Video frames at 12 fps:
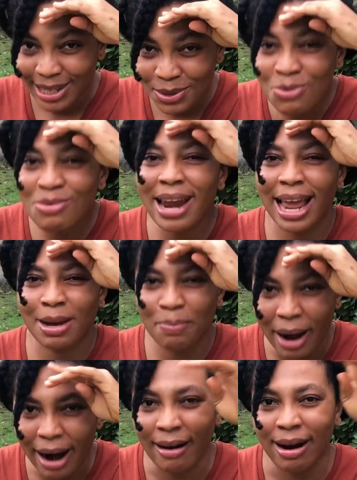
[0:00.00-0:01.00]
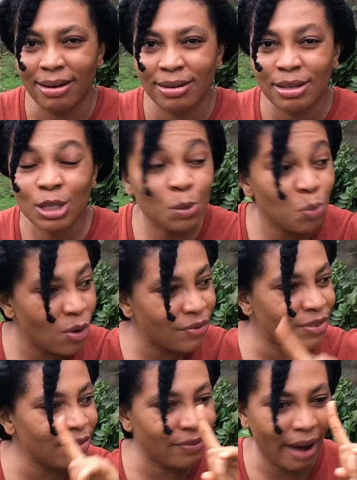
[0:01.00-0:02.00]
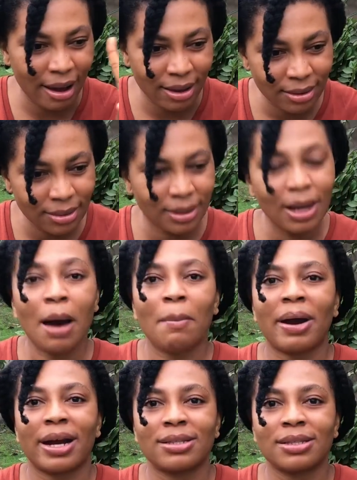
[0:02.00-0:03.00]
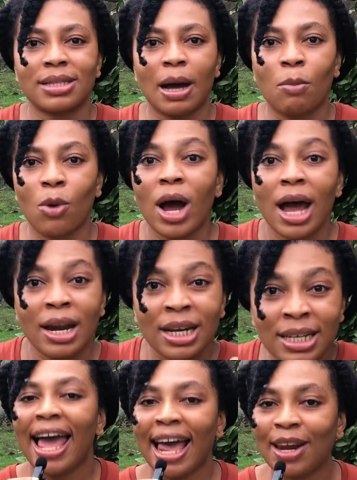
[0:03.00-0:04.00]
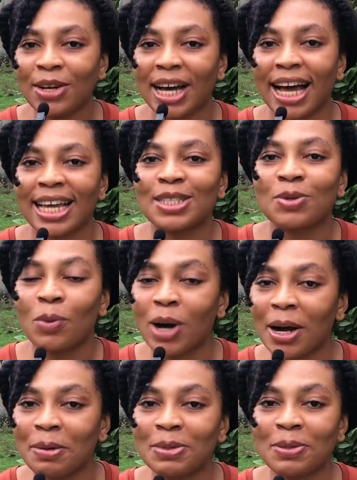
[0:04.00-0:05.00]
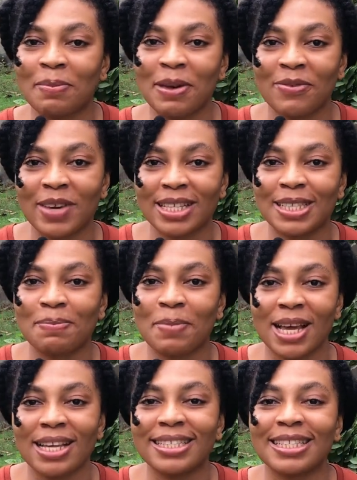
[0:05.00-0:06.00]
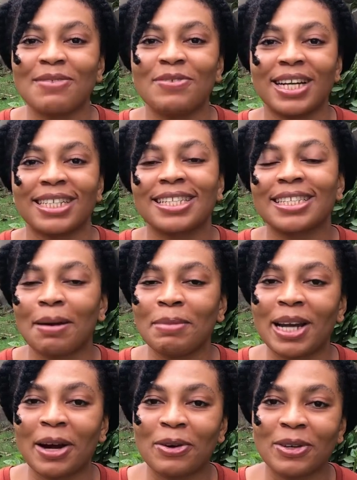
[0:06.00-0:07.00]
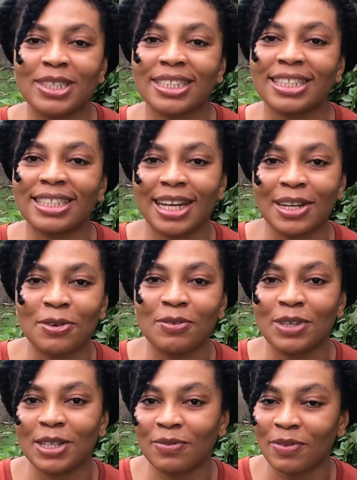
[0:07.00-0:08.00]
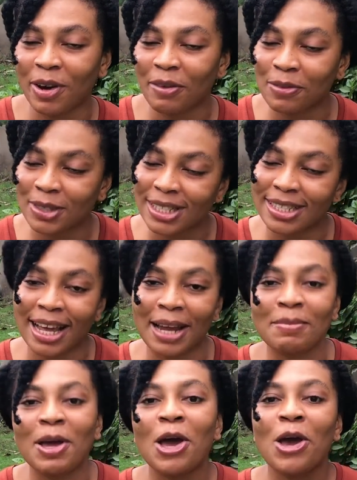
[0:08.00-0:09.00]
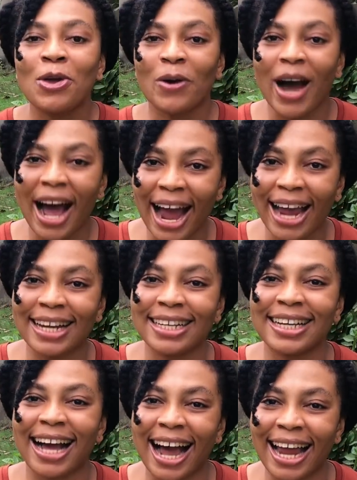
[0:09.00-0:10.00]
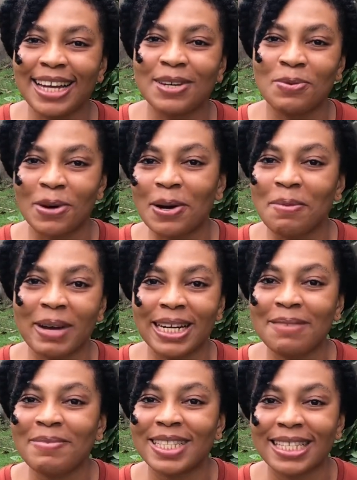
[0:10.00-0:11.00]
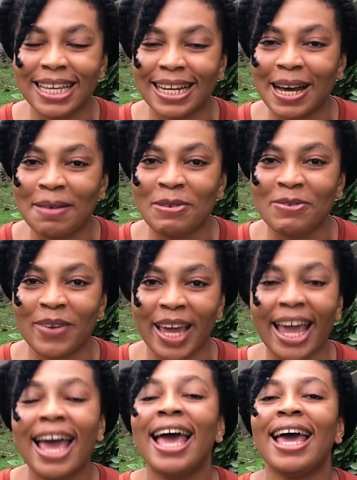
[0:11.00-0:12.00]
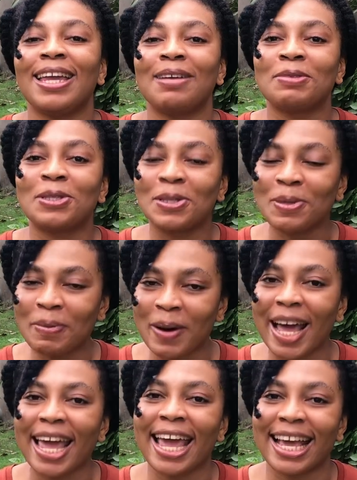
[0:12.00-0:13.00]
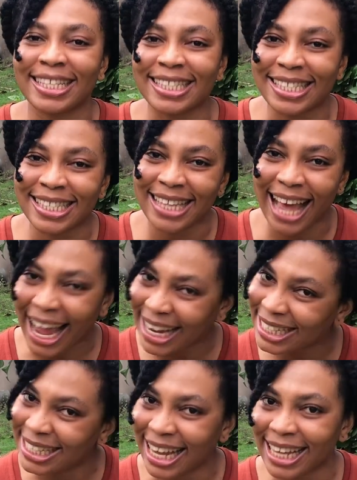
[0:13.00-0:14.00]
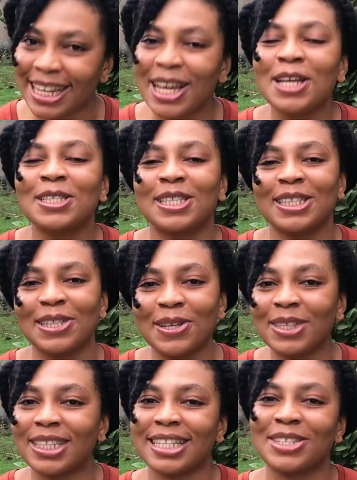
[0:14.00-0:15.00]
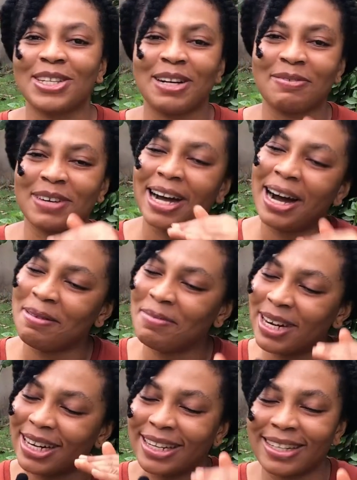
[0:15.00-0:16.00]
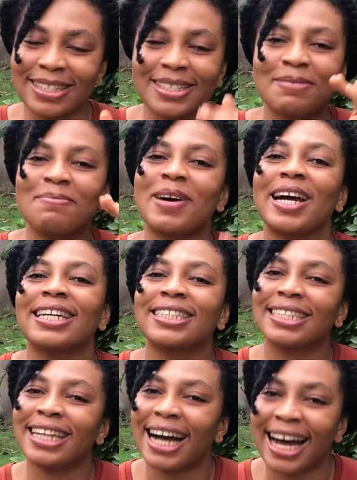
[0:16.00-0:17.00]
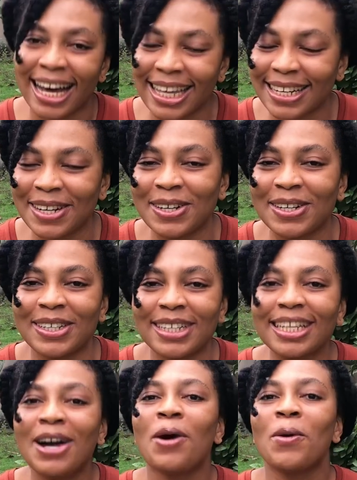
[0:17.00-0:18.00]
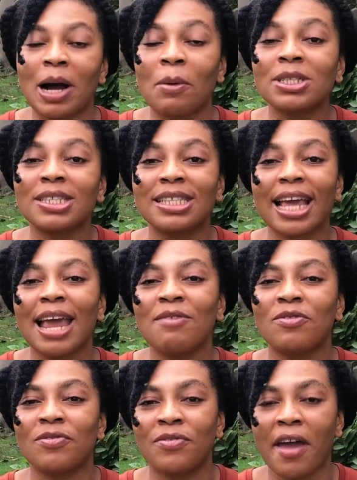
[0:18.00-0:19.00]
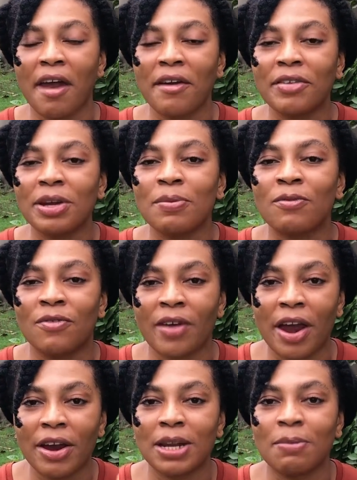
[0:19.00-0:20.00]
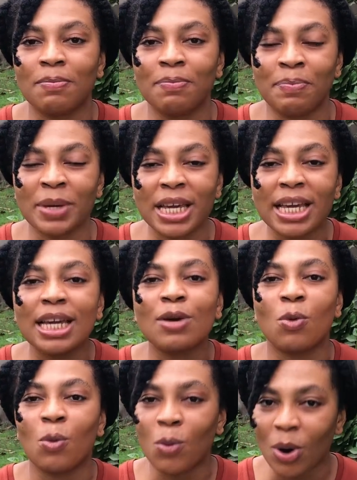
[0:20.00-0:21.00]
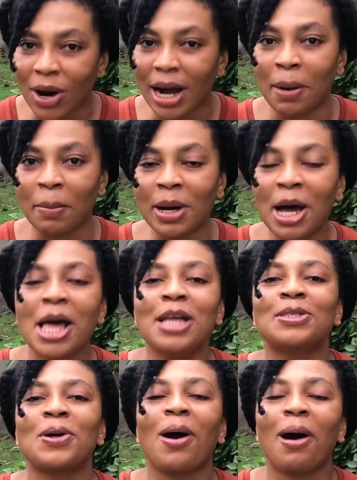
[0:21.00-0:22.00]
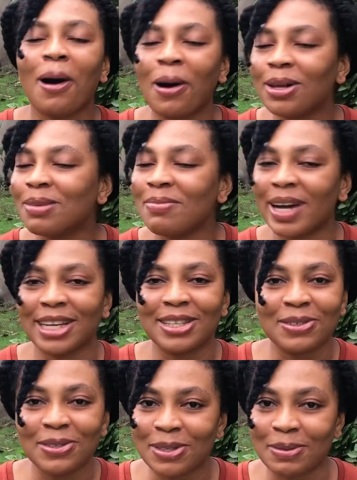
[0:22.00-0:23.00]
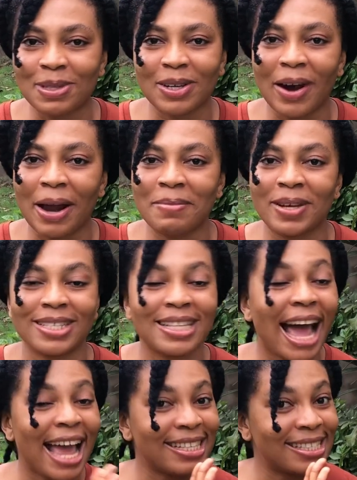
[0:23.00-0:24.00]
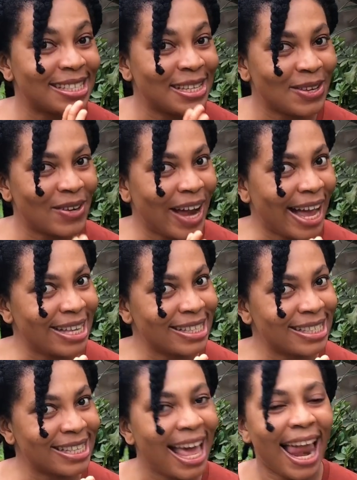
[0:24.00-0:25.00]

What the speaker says: You like para. Small fever, paracetamol. Hello guys, welcome to BEFE'S space. If you are just coming across this channel for the very first time, you're highly welcome. My name is Kina Befe and I'm super excited to know that you have come across my channel. I want to say a very big welcome to all my new subscribers. I see you guys.